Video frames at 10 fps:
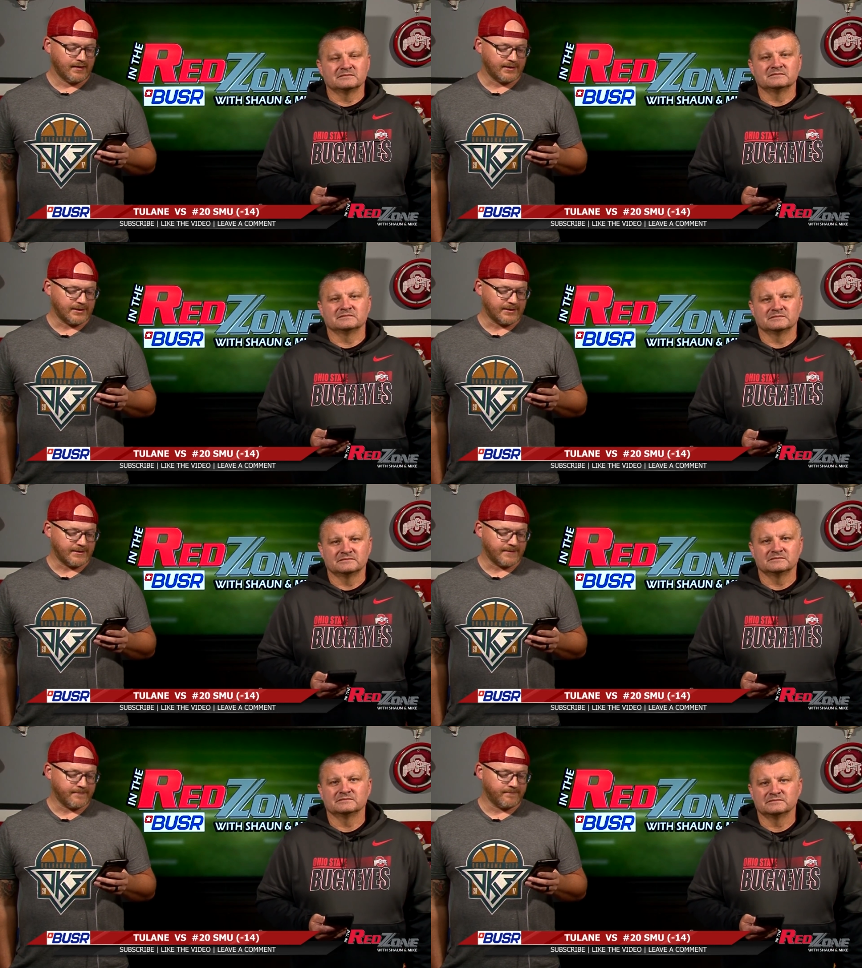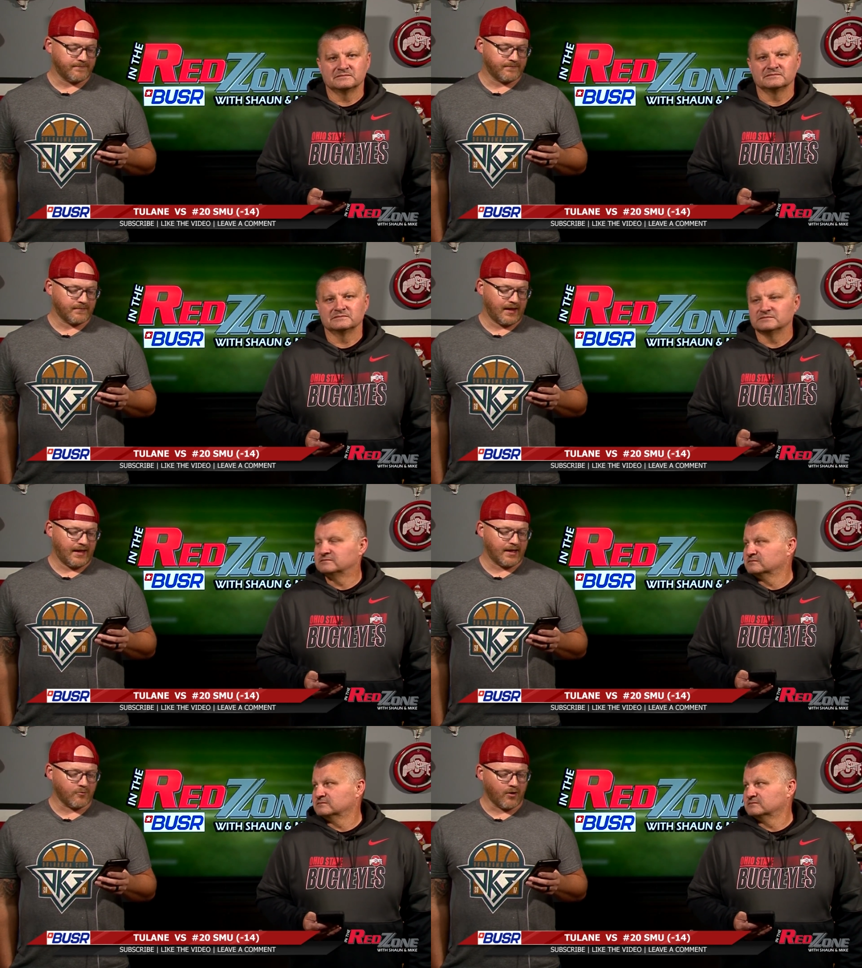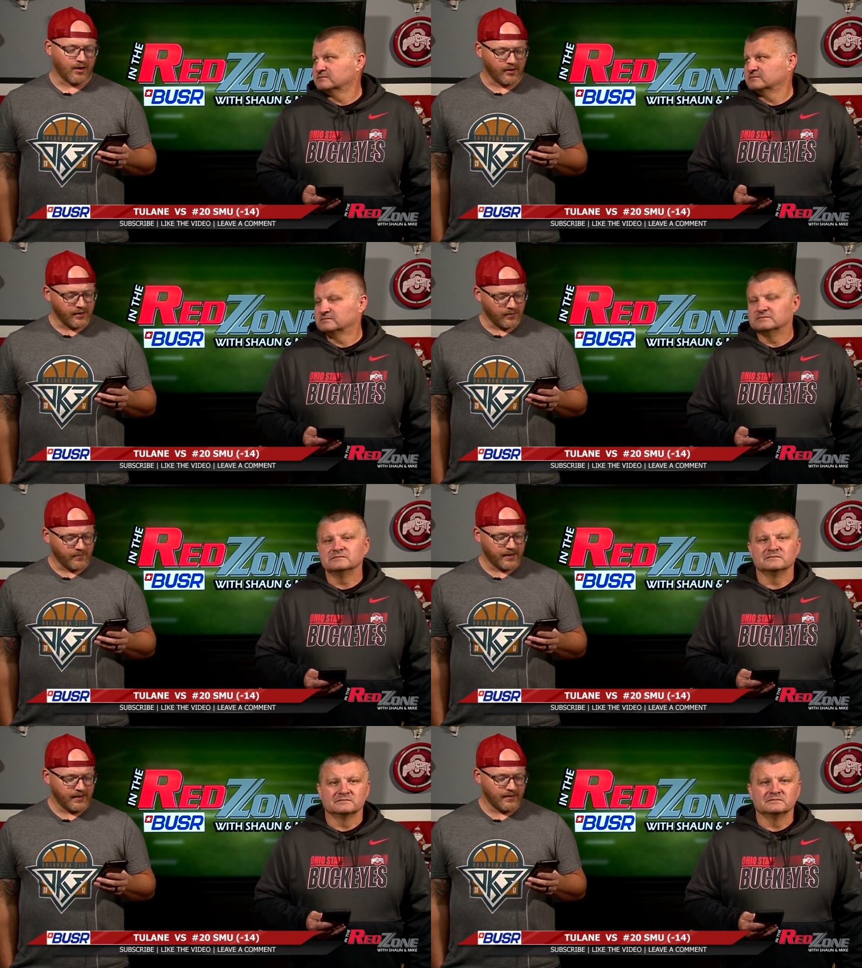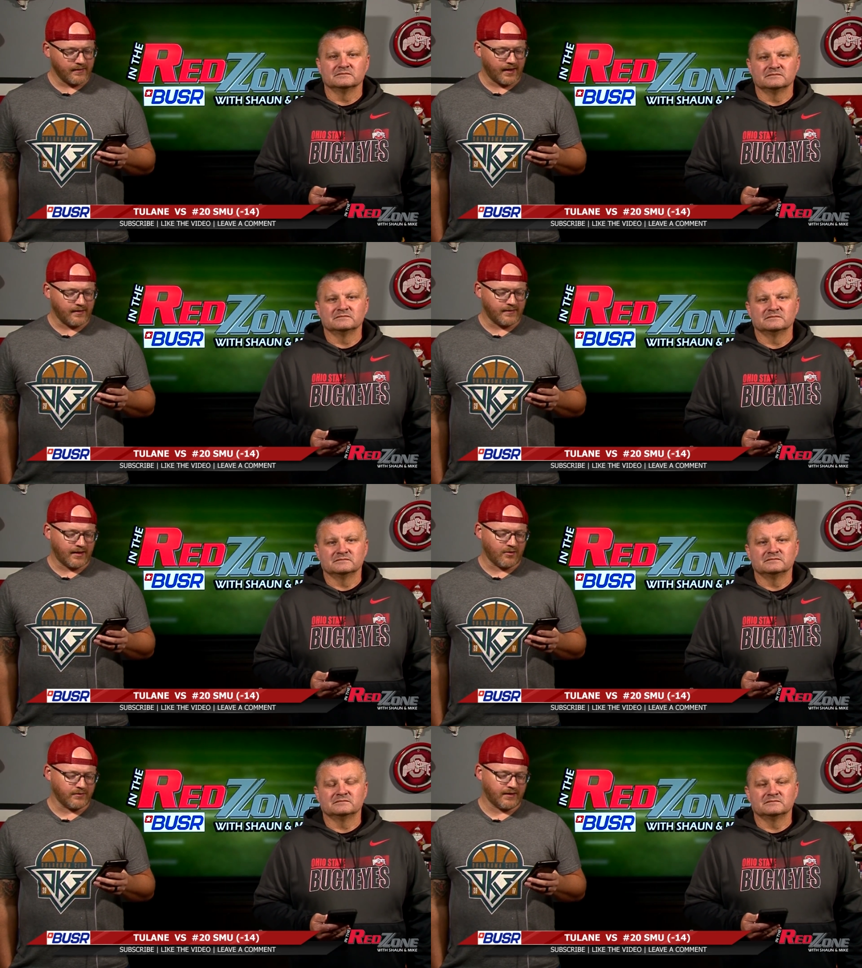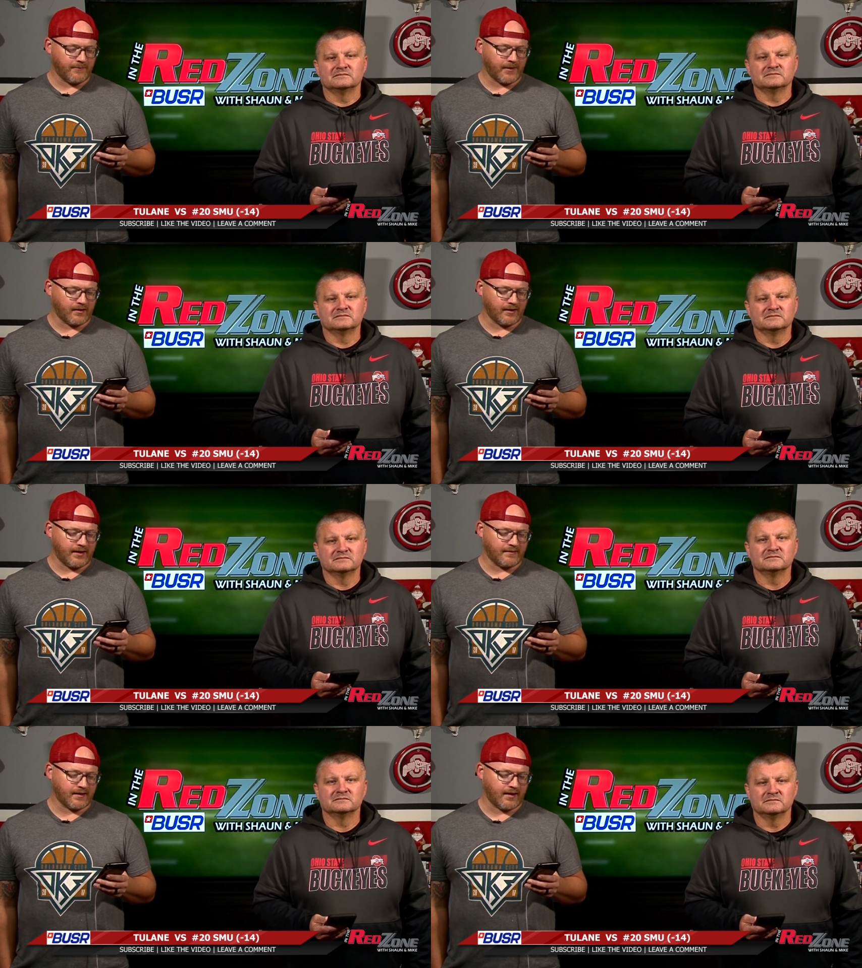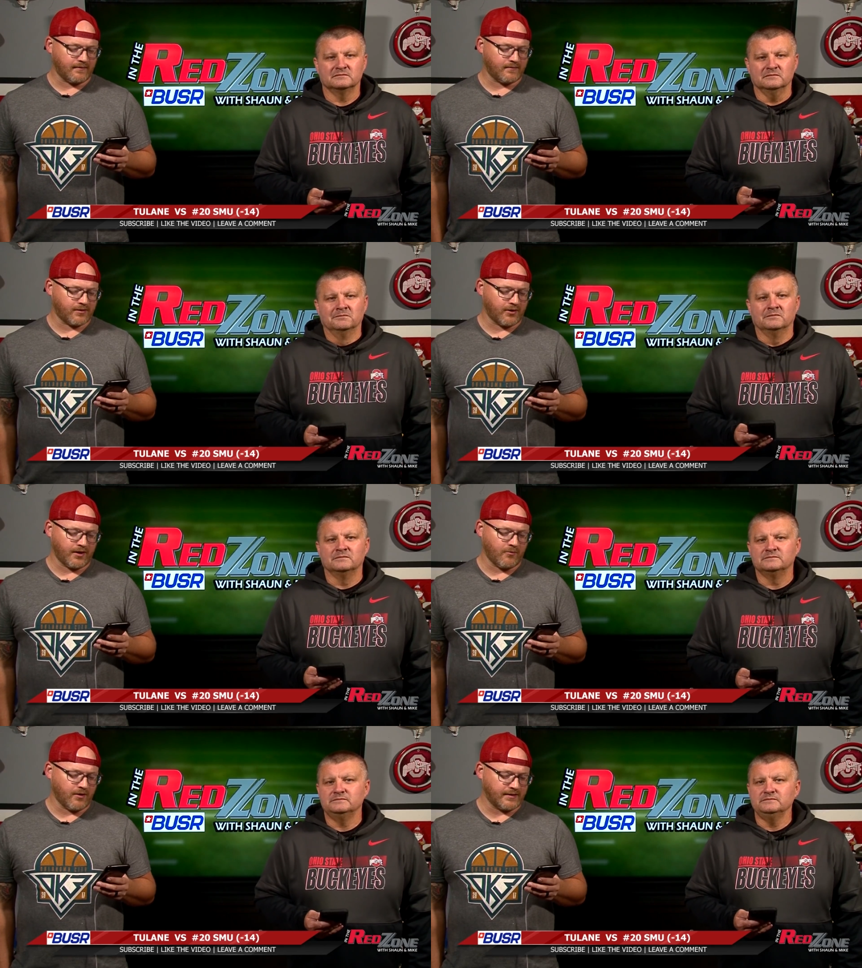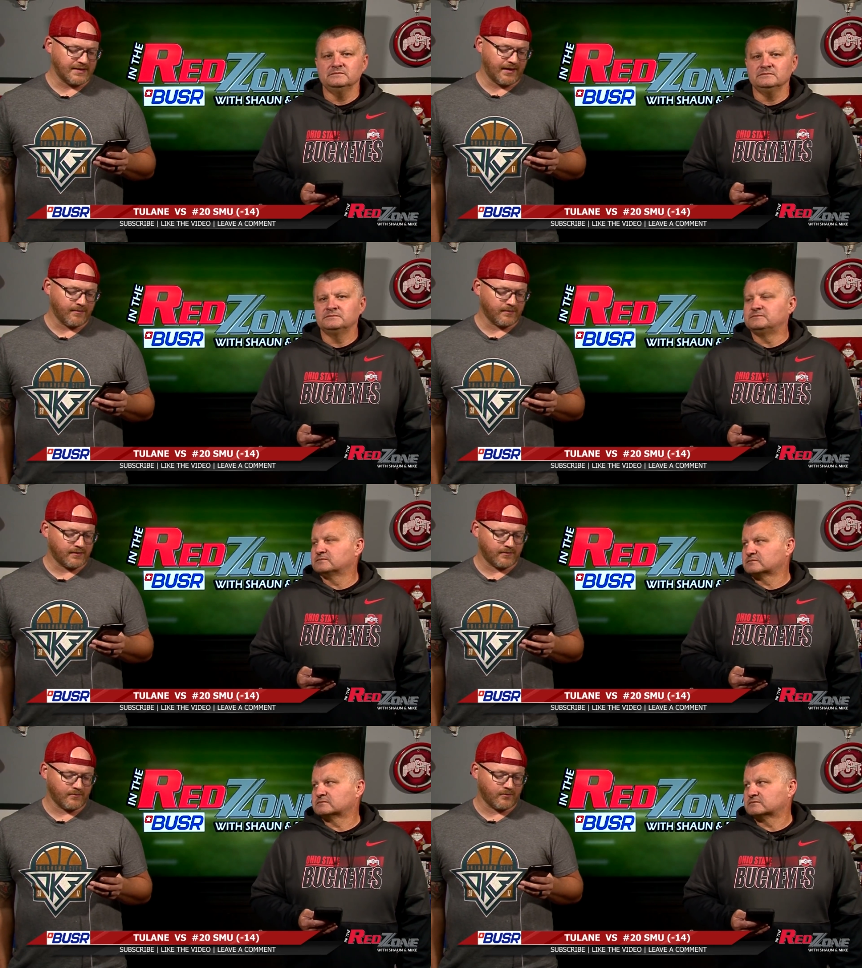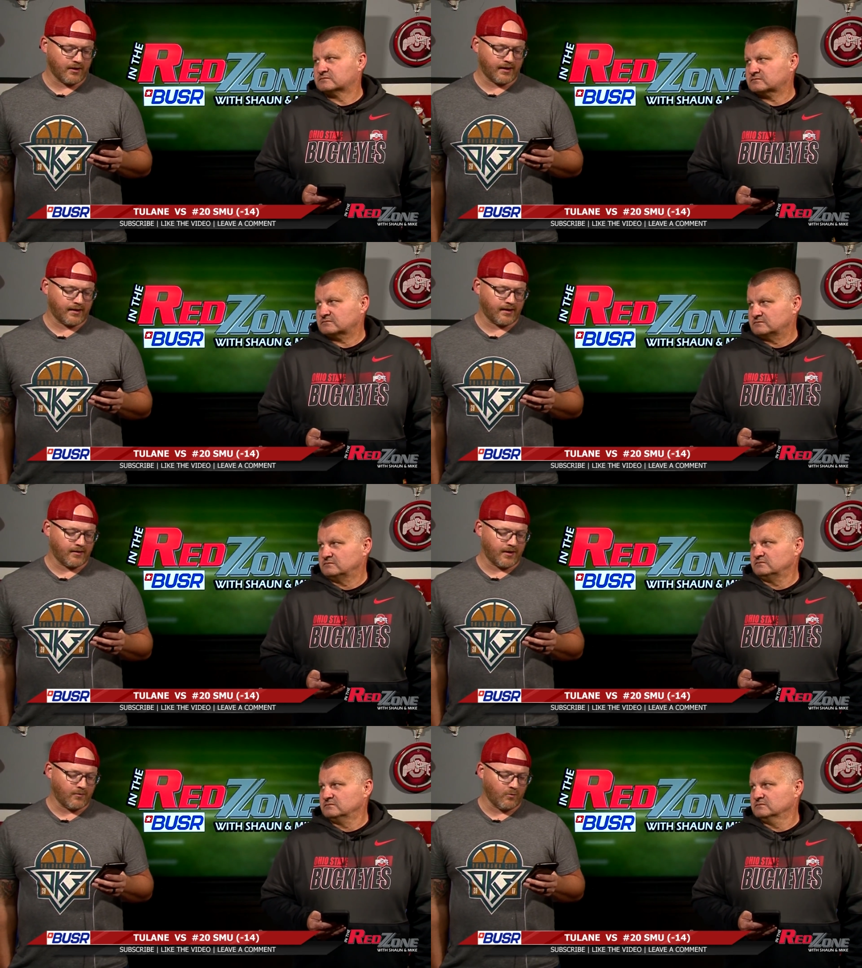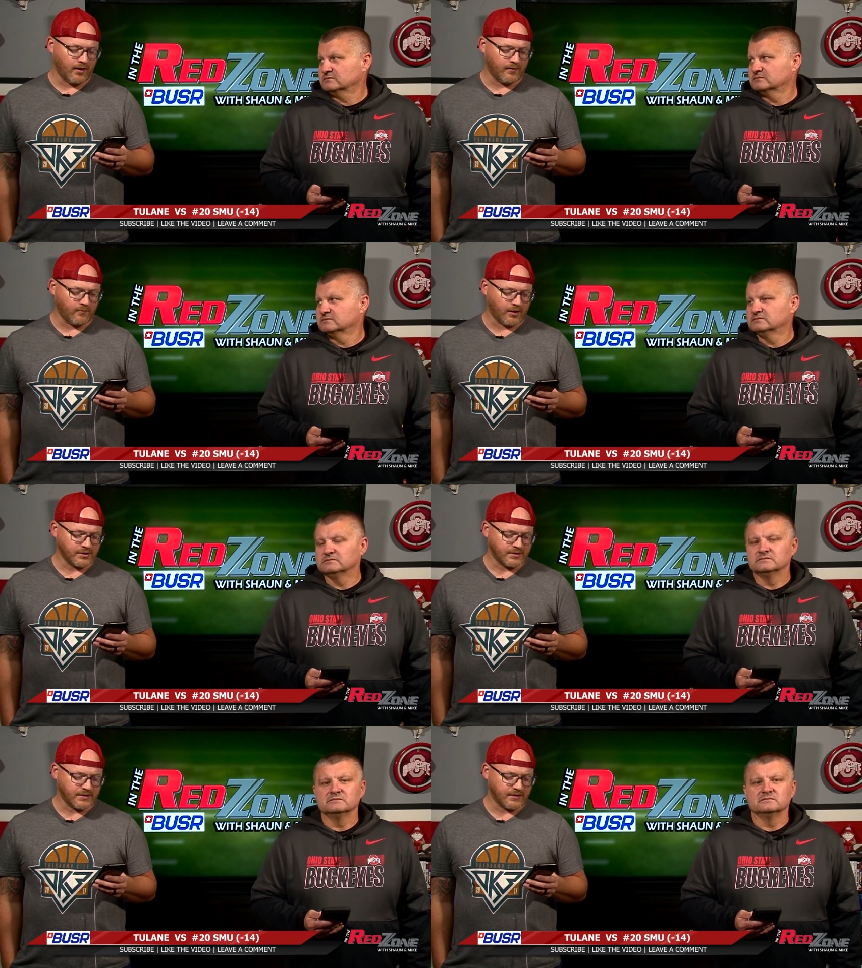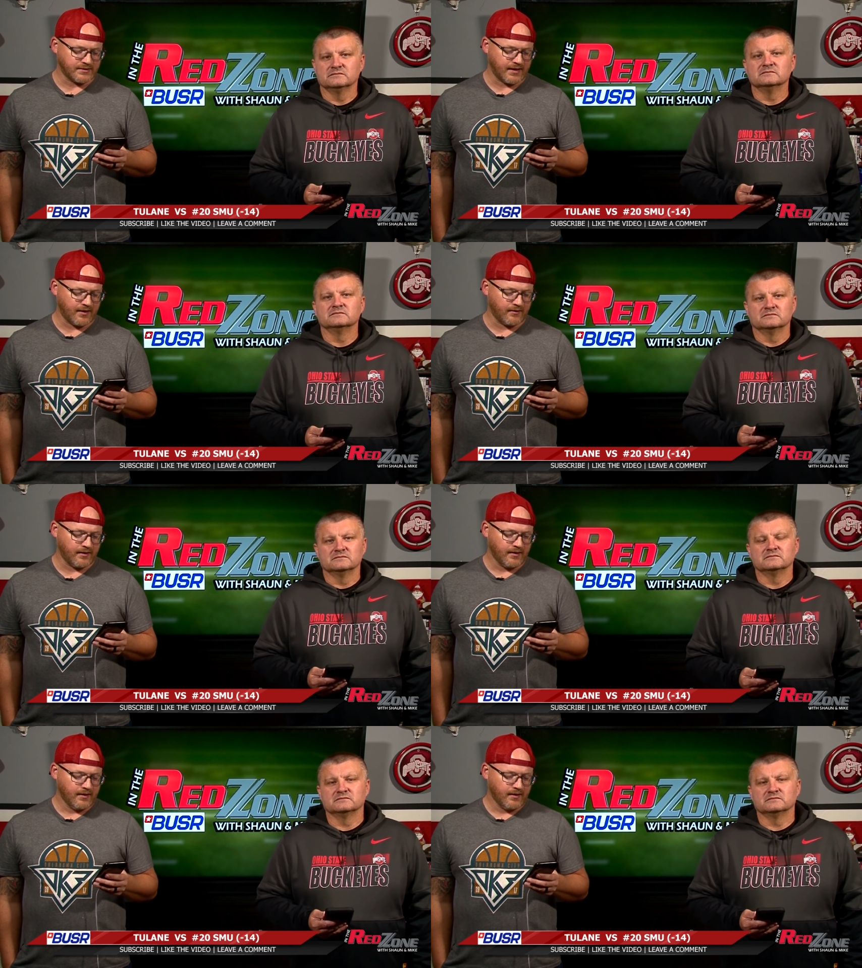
Speaker 1: Um, he can run a little bit. They they don't typically. He's got 31 attempts running and, and one rushing touchdown.